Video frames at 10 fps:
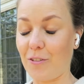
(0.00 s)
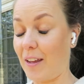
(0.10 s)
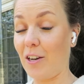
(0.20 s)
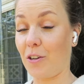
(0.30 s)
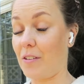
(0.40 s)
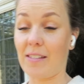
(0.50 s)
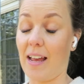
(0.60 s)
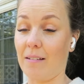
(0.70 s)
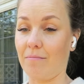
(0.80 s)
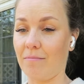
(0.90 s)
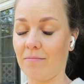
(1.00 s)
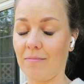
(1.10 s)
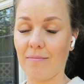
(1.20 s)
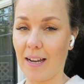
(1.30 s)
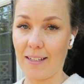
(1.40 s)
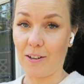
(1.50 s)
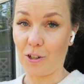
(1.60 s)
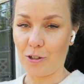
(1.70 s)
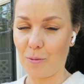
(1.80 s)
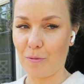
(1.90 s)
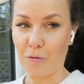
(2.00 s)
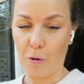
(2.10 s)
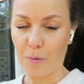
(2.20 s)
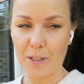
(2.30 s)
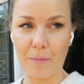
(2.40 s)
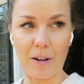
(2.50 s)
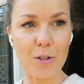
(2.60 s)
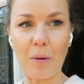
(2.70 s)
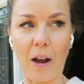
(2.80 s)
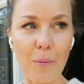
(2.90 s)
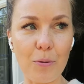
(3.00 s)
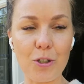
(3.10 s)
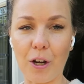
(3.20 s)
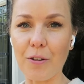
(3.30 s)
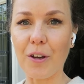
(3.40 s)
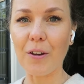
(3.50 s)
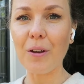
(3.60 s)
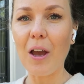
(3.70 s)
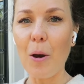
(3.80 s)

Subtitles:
They look the same as I showed you before pretty much, but I will show you.